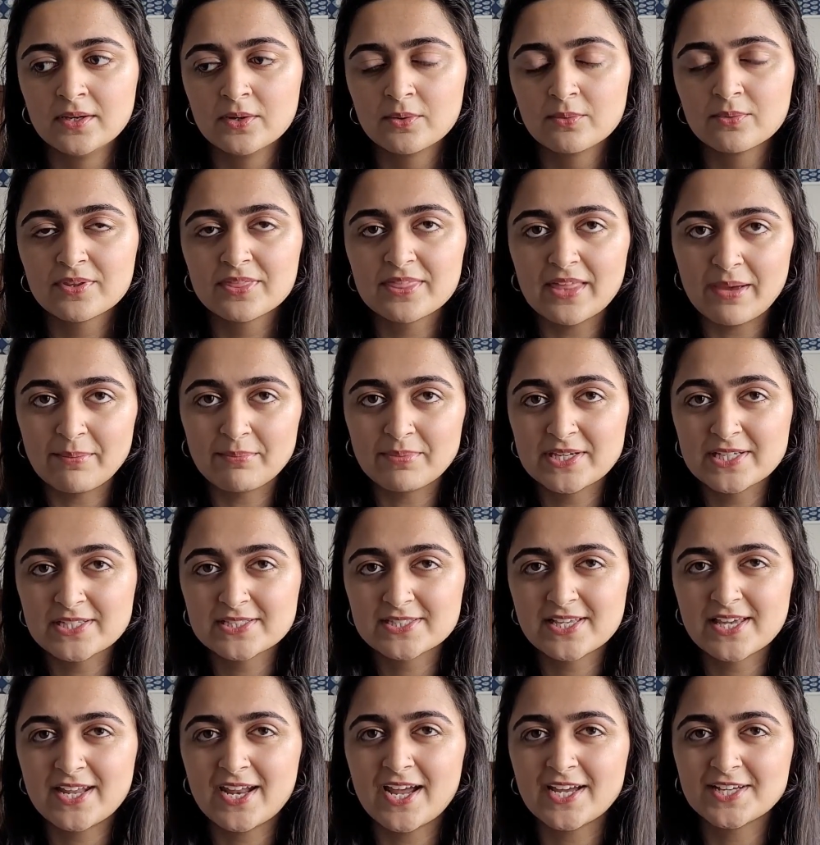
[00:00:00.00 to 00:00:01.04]
With that being
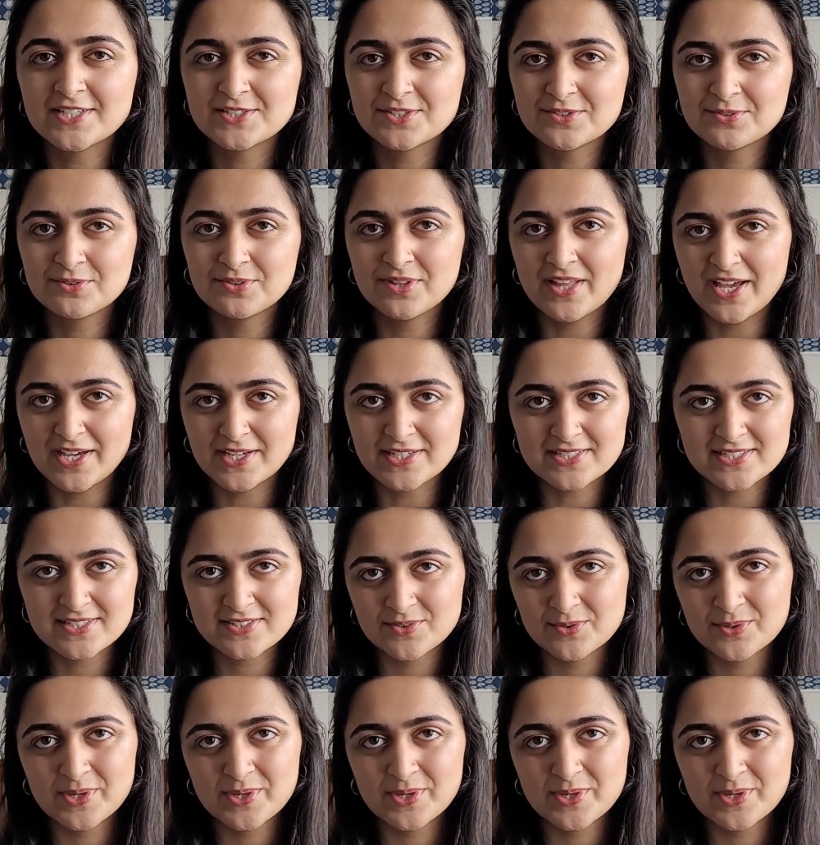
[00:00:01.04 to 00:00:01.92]
said, I do like to